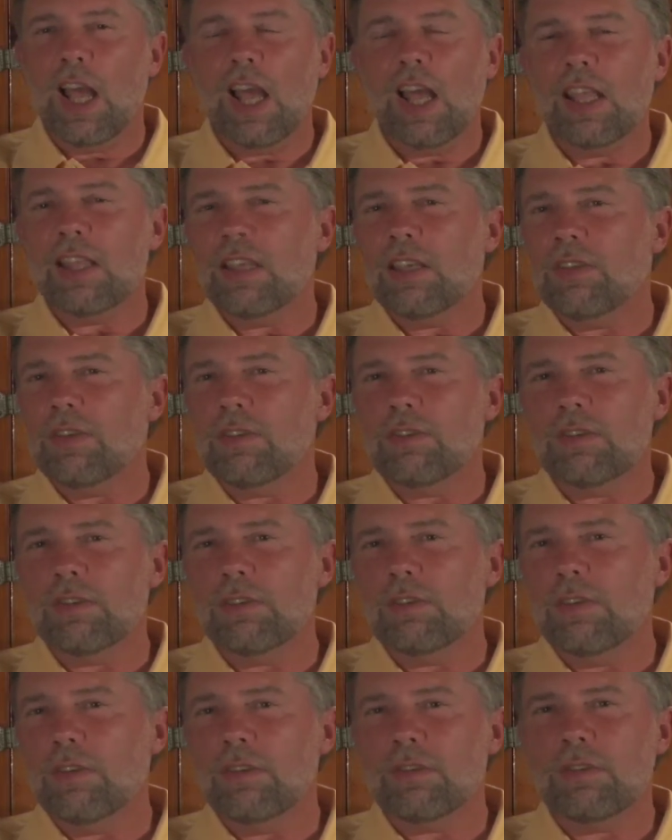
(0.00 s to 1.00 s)
I think
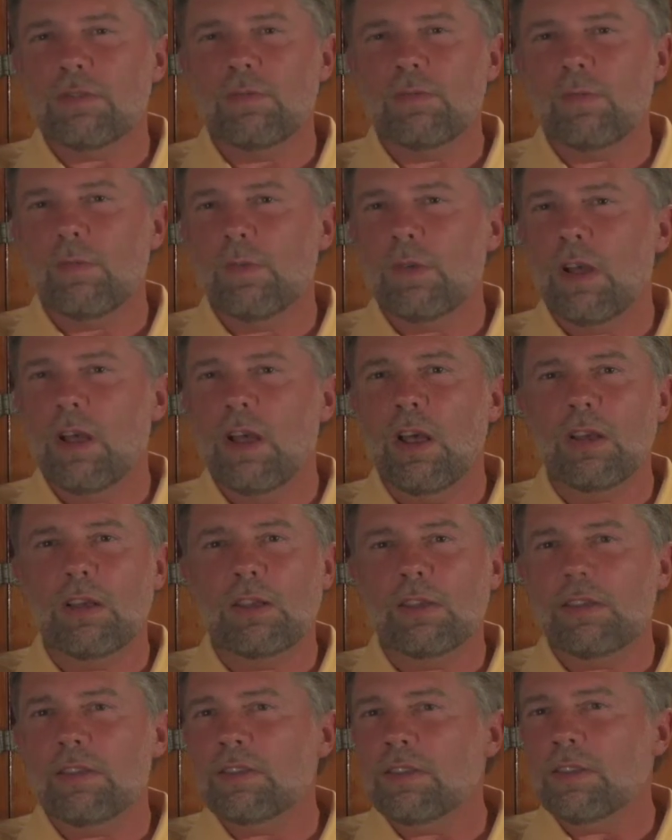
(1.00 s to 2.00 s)
there's
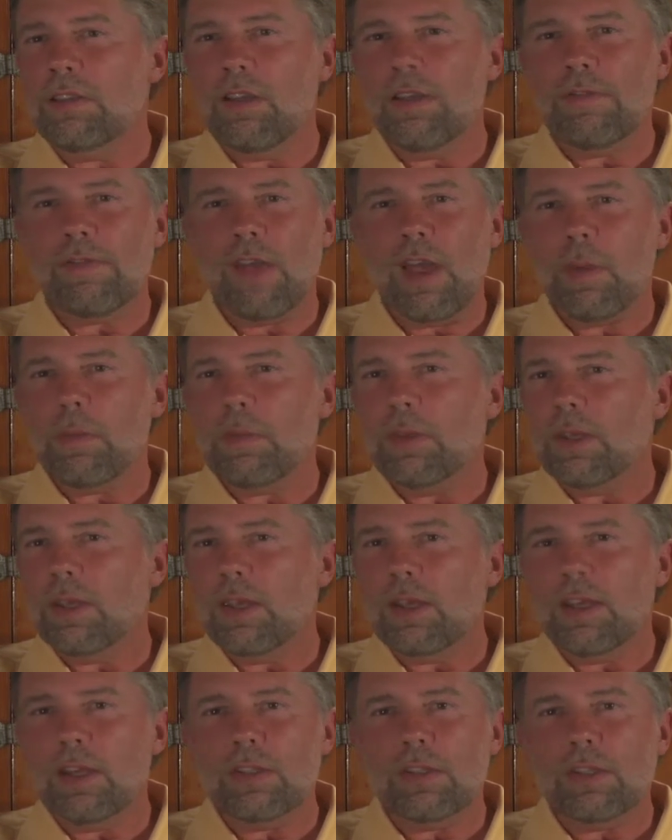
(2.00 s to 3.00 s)
ugly stuff happening
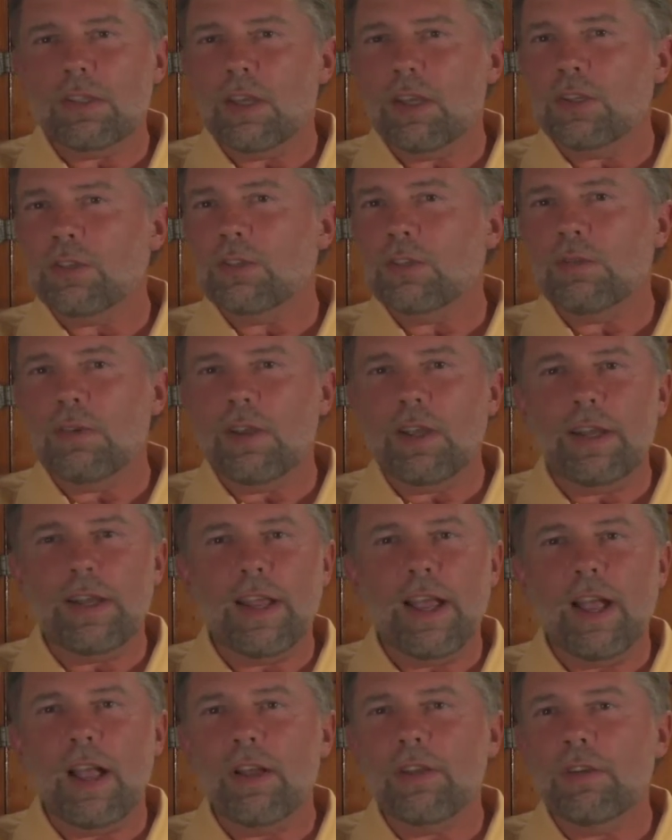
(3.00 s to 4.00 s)
in education right
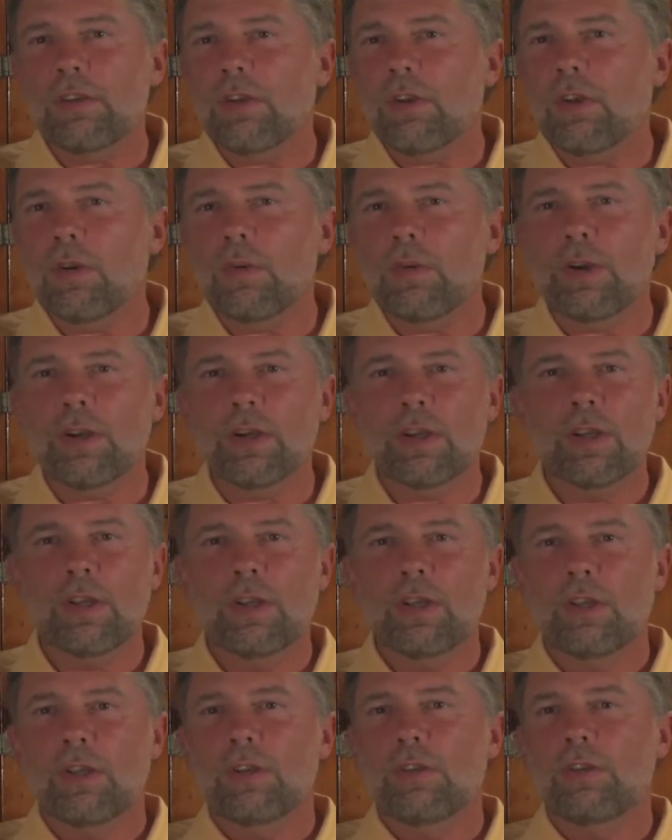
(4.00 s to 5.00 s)
now, where
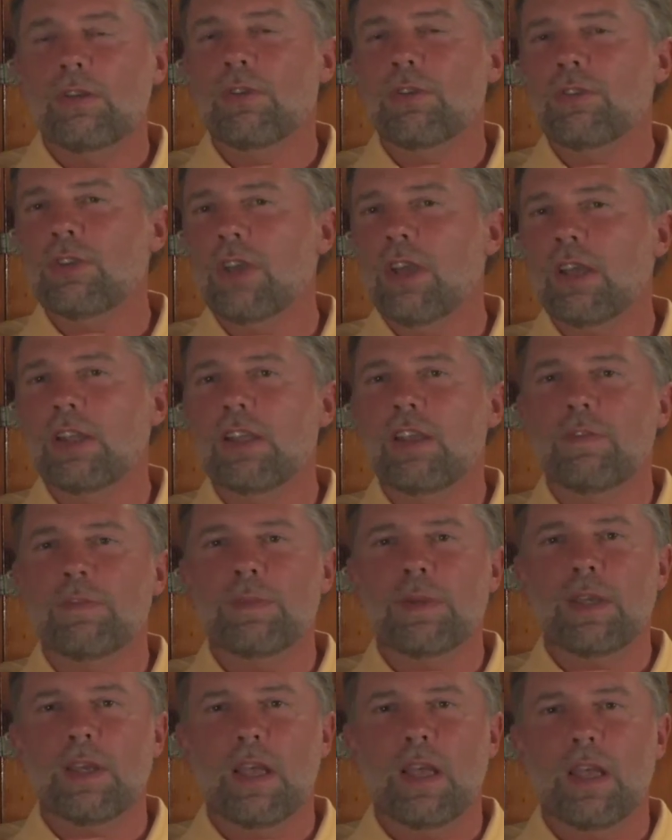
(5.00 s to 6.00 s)
No Child Left
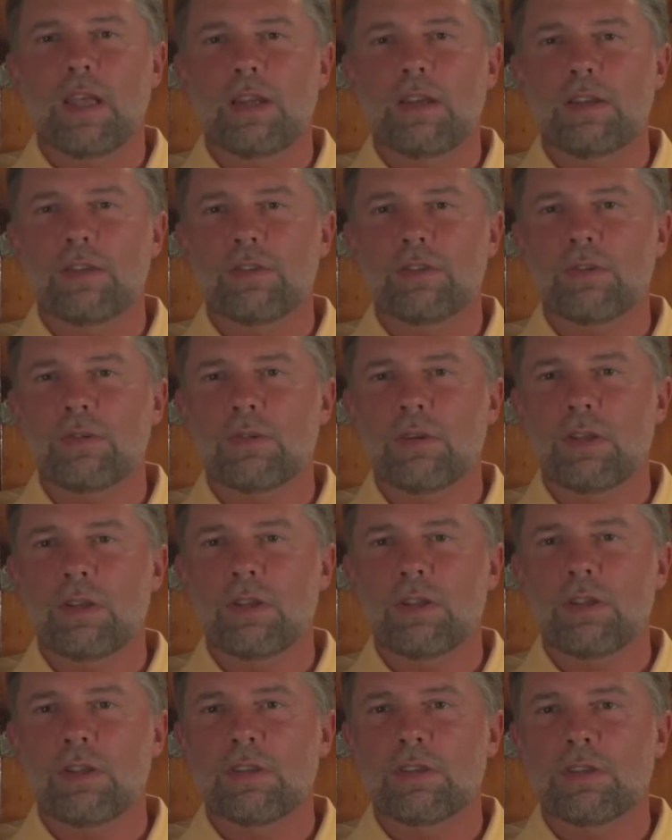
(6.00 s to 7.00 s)
Behind has
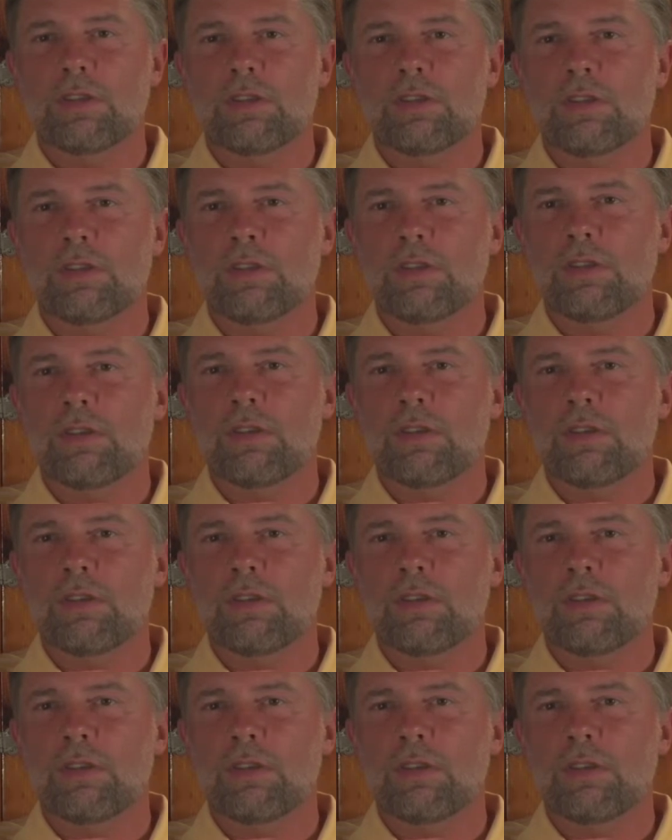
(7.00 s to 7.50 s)
created this,